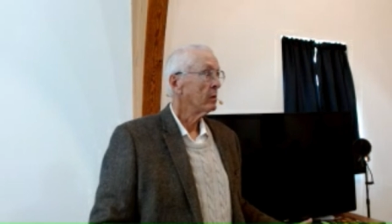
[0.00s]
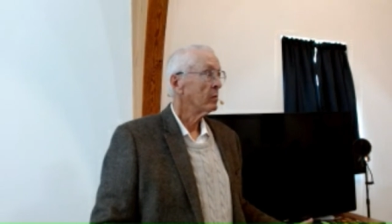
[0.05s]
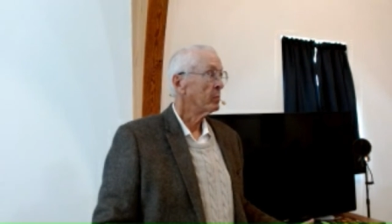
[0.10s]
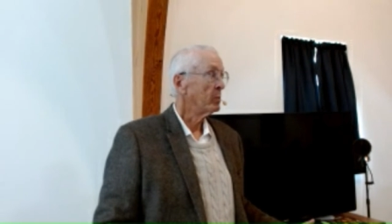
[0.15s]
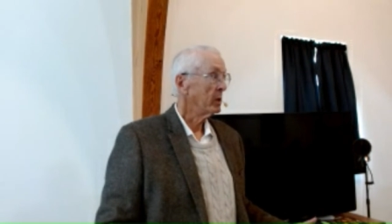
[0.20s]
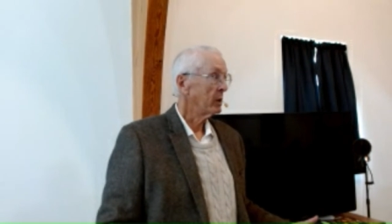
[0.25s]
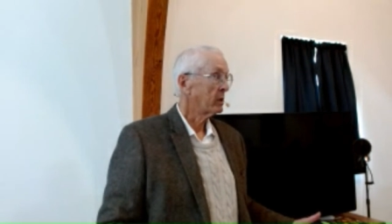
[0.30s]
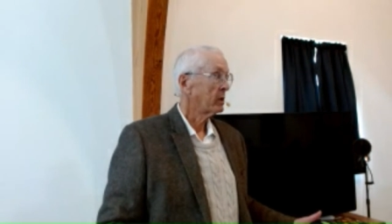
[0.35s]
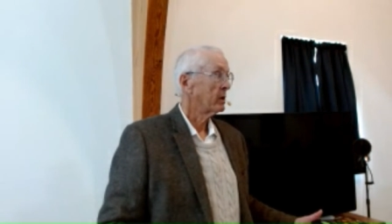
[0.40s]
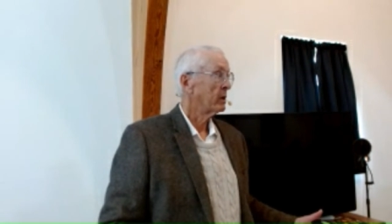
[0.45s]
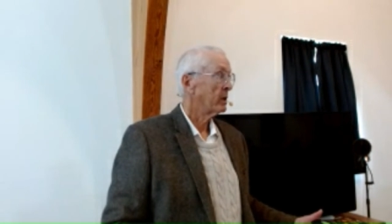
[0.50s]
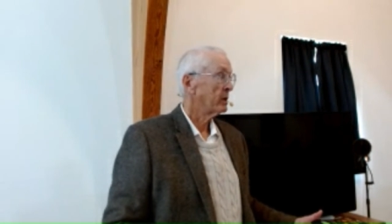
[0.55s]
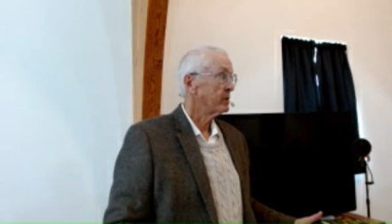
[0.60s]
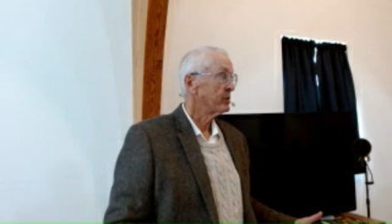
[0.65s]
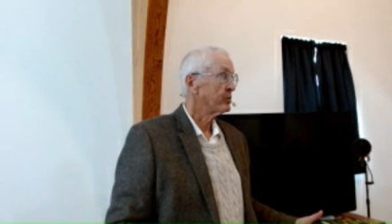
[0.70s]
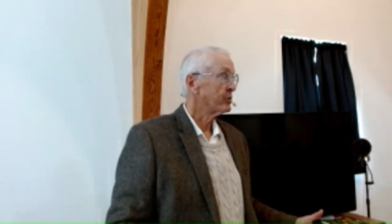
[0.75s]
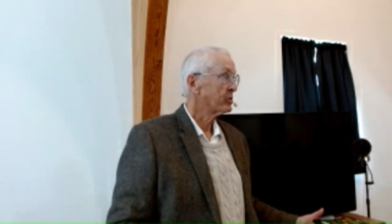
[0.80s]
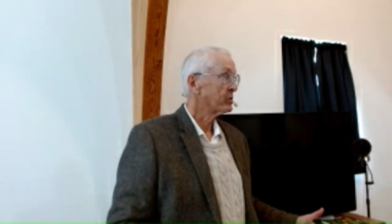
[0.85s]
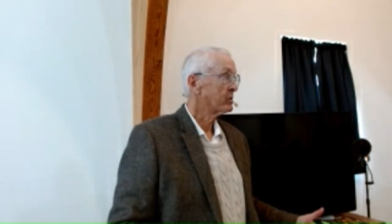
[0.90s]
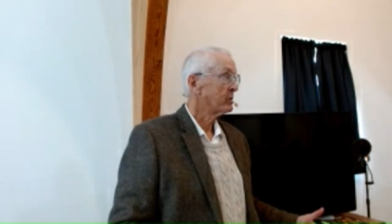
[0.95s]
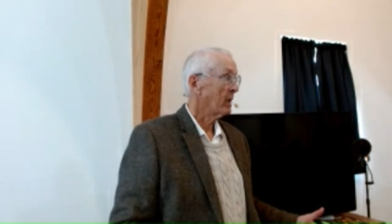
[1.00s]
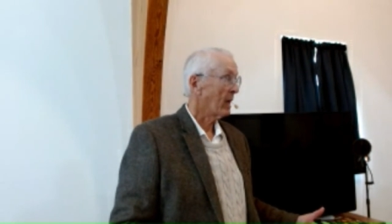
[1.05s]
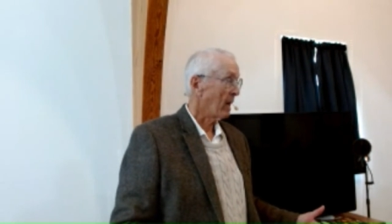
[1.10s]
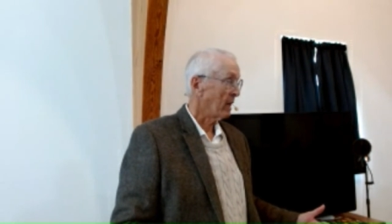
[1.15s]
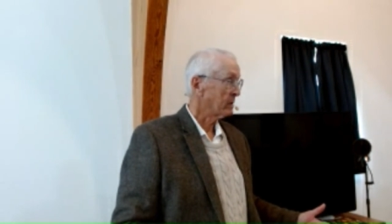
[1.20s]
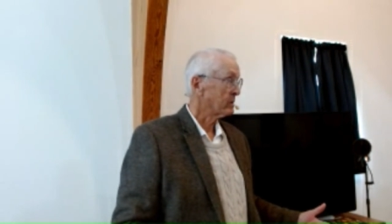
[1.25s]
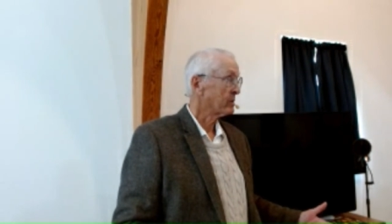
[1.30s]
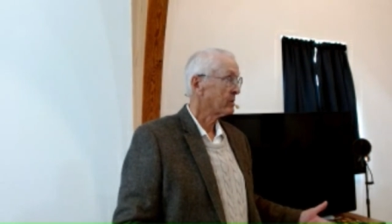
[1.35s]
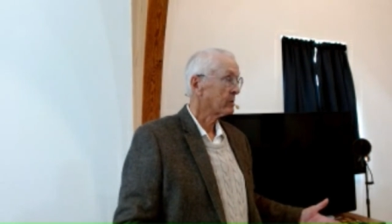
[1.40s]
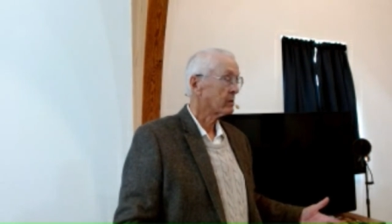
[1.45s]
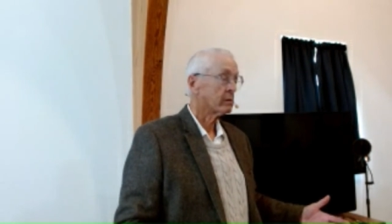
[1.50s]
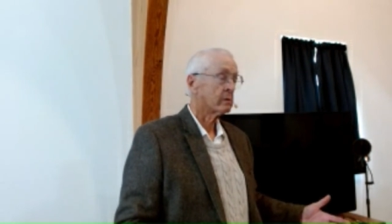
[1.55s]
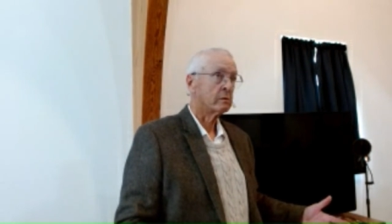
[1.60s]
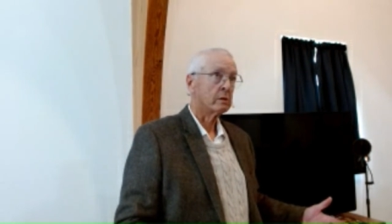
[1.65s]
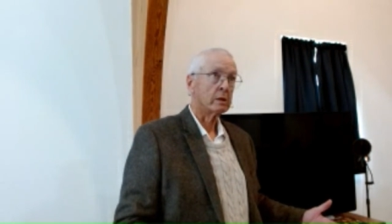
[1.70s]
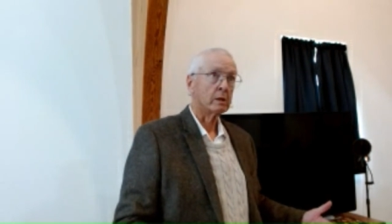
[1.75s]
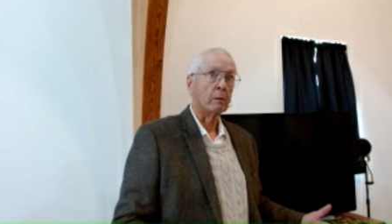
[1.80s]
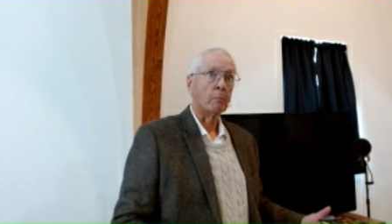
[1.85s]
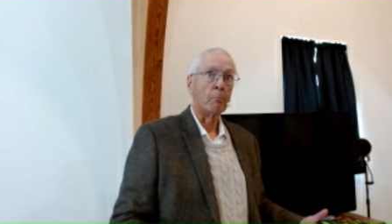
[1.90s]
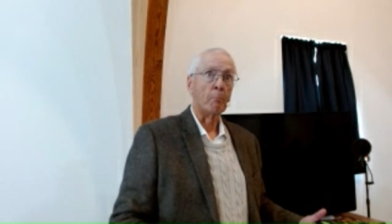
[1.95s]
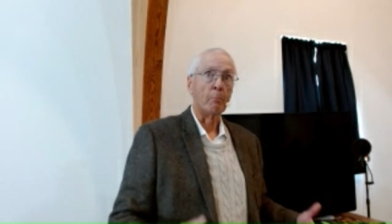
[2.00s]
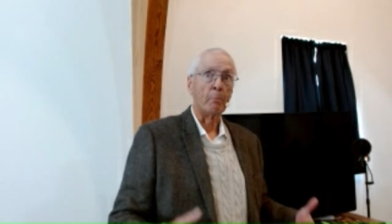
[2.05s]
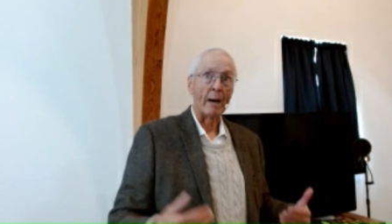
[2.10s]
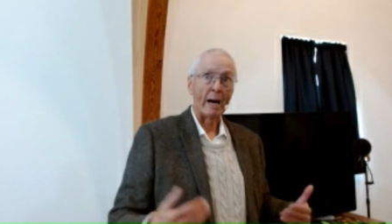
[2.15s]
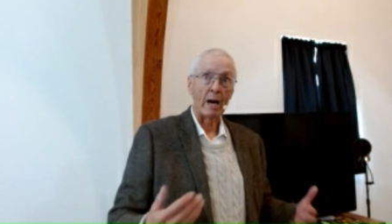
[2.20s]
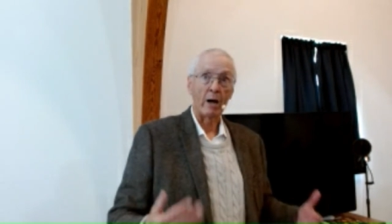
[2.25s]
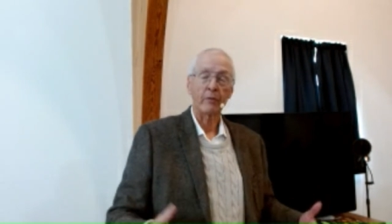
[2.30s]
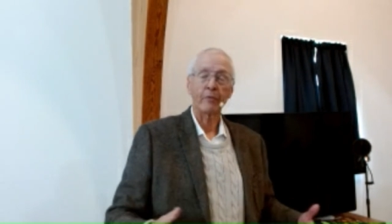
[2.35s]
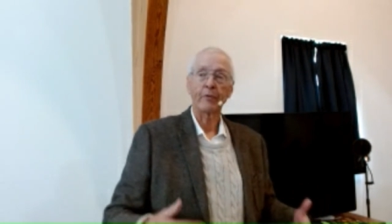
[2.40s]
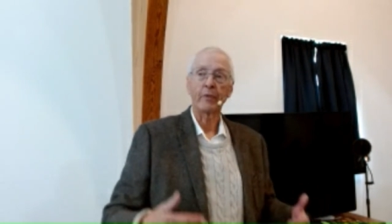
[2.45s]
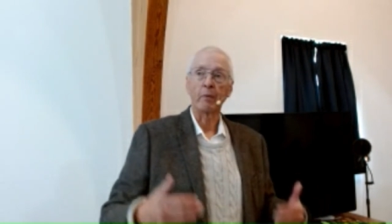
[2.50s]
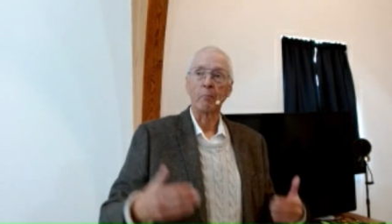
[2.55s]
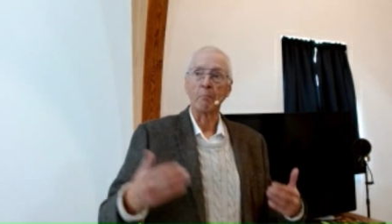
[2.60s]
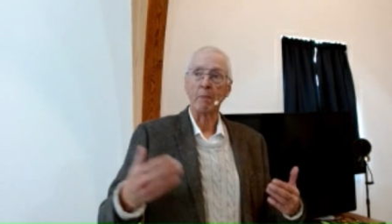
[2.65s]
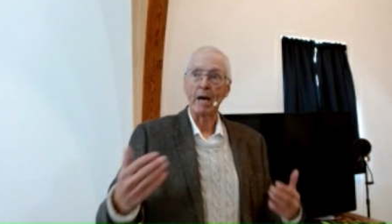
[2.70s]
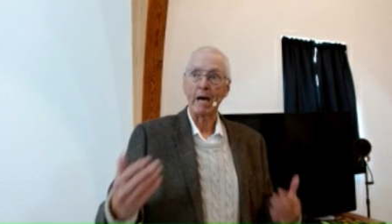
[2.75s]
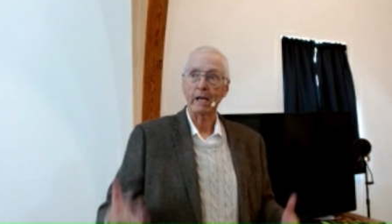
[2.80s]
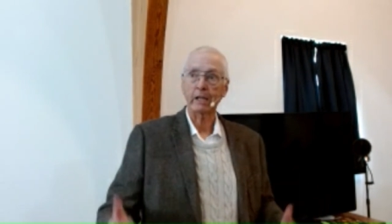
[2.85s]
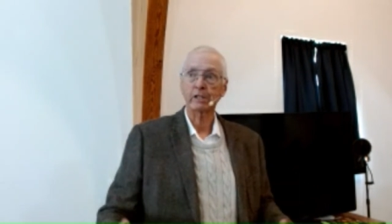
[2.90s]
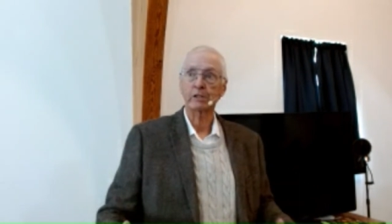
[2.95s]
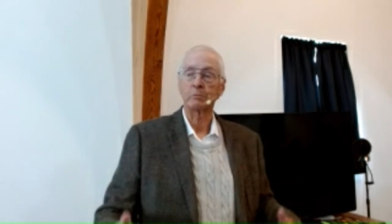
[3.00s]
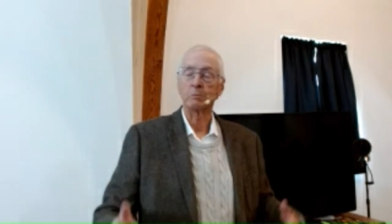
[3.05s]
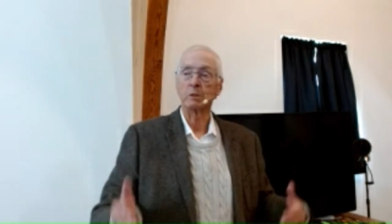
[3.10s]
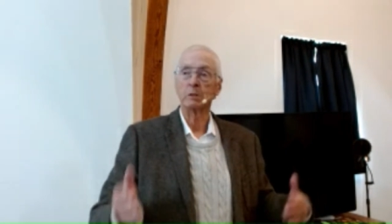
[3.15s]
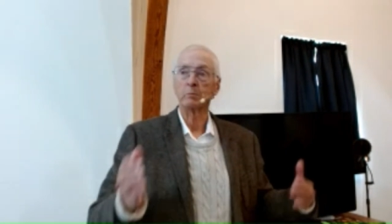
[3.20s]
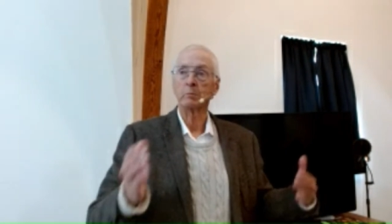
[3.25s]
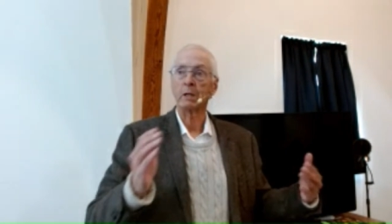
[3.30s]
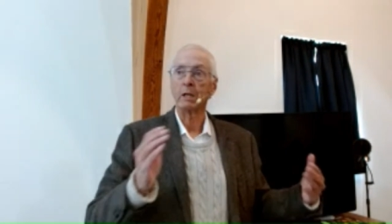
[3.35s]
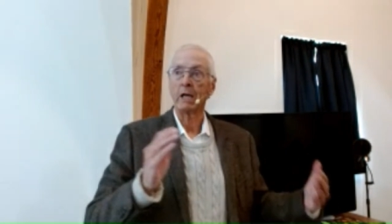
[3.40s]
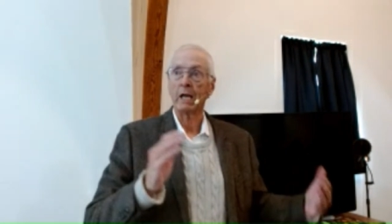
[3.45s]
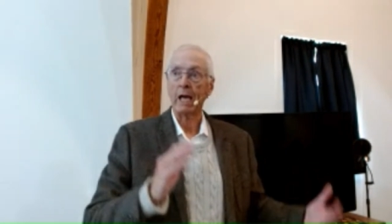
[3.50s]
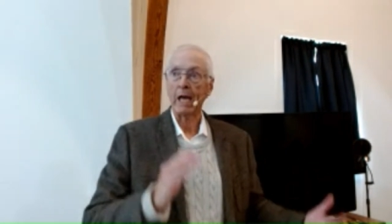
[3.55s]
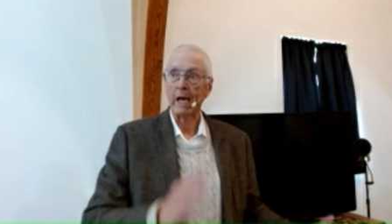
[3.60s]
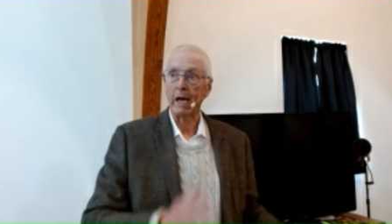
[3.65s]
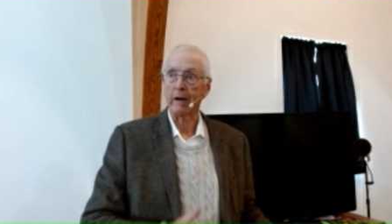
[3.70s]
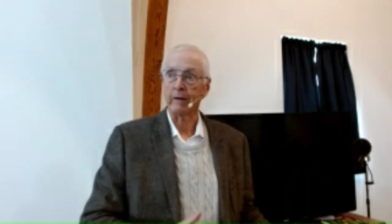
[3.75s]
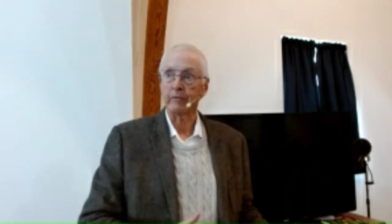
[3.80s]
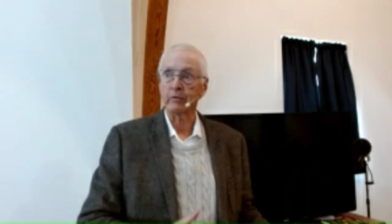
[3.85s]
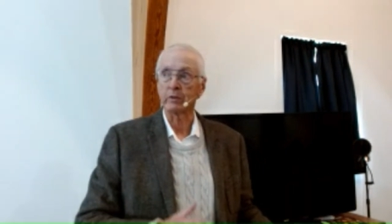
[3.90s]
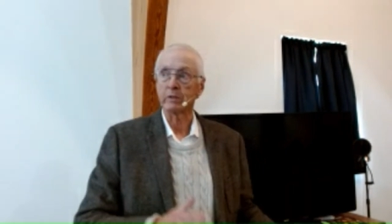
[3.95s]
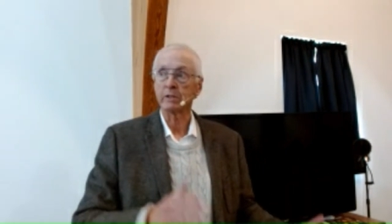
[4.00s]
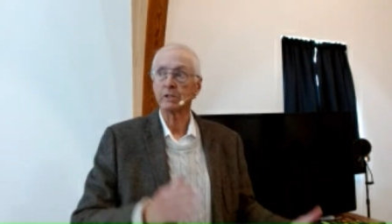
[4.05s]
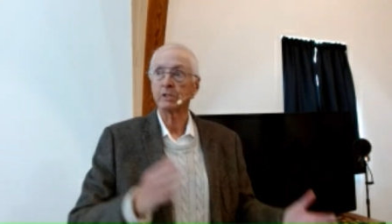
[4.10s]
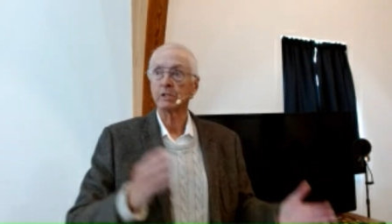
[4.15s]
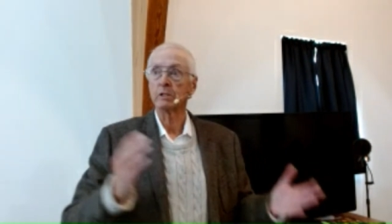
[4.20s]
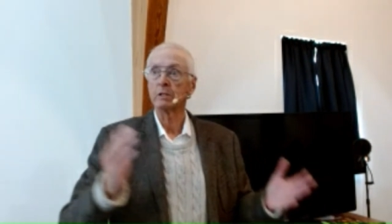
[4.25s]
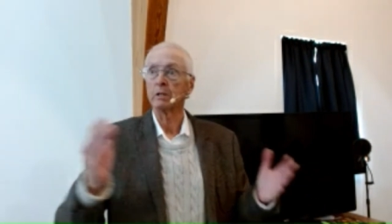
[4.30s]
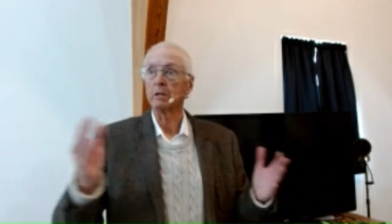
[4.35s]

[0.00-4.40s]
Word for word: Because that's about the maximum average